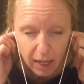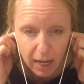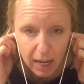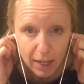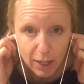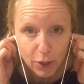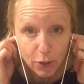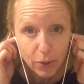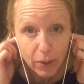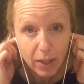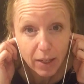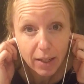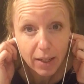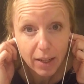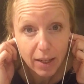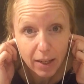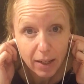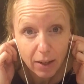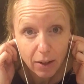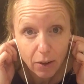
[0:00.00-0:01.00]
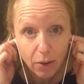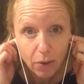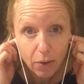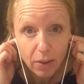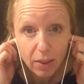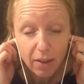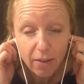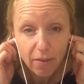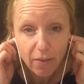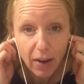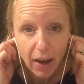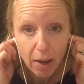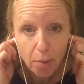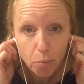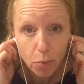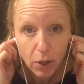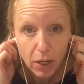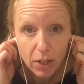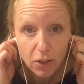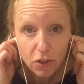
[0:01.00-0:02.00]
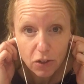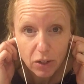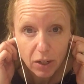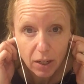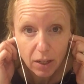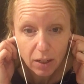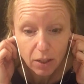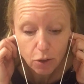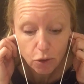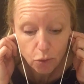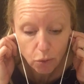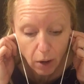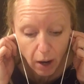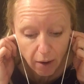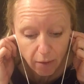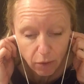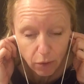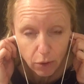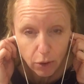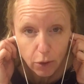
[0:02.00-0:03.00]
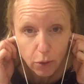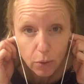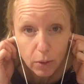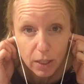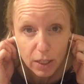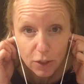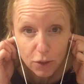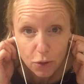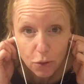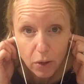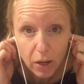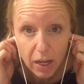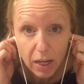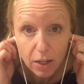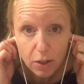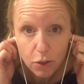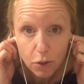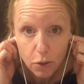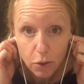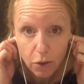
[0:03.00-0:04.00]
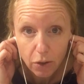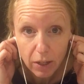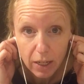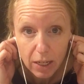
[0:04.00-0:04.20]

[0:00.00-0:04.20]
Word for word: and you can hear the vibration travel through the string to your